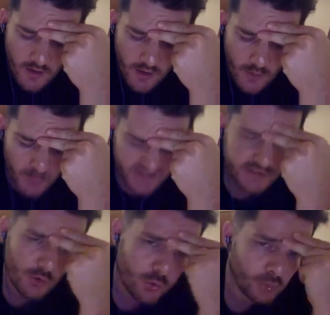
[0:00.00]

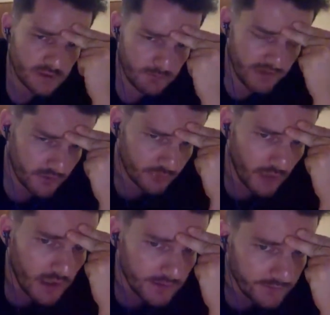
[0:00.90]
what's cool about
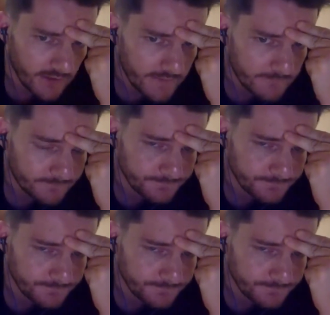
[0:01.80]
Crowley, right,